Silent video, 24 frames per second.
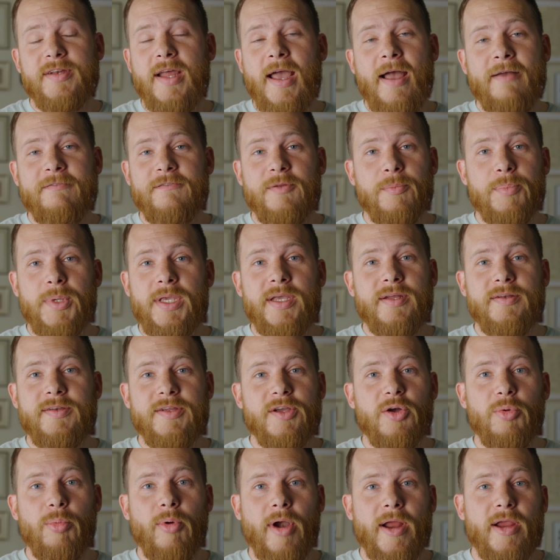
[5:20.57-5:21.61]
have to be a
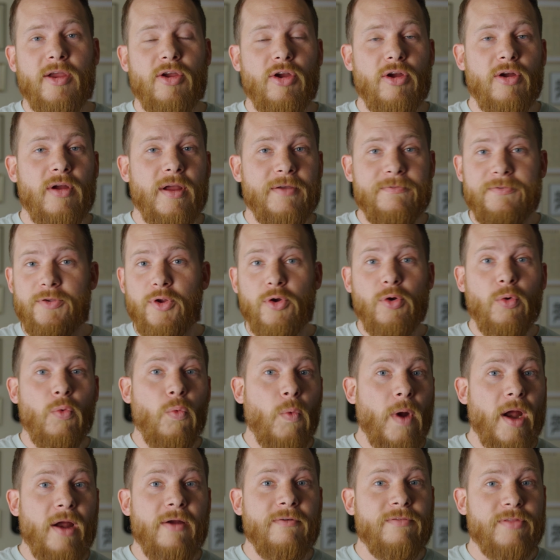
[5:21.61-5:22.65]
deal breaker. If you're
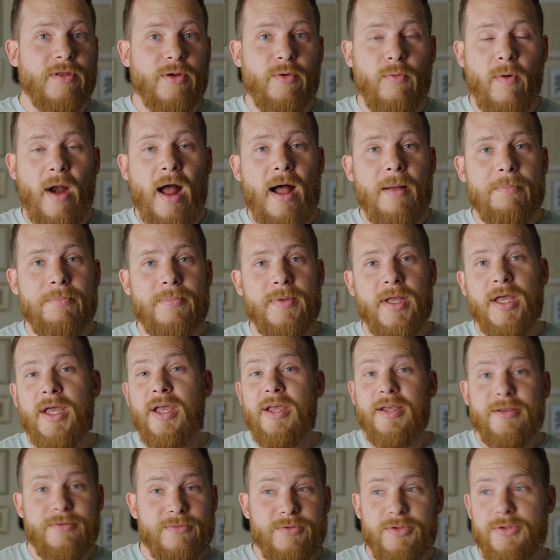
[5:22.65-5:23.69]
aware of the crop,
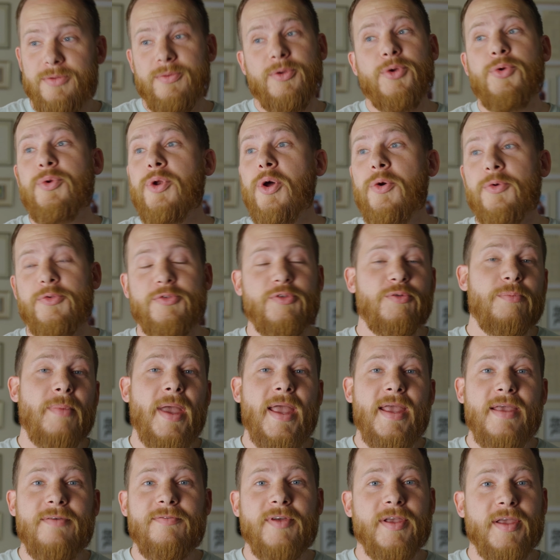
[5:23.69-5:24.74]
who knows, you
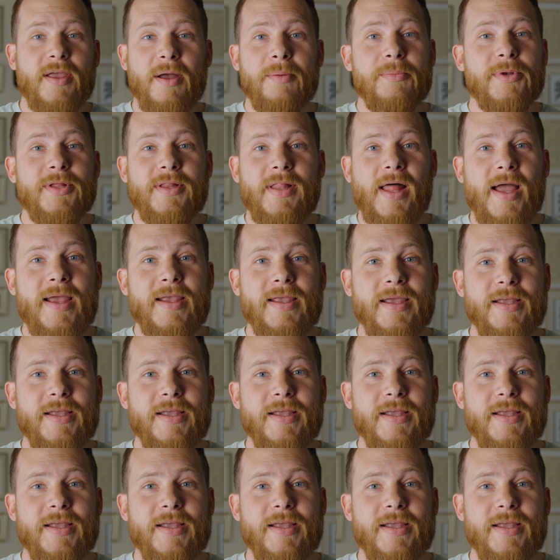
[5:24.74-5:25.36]
may even come to like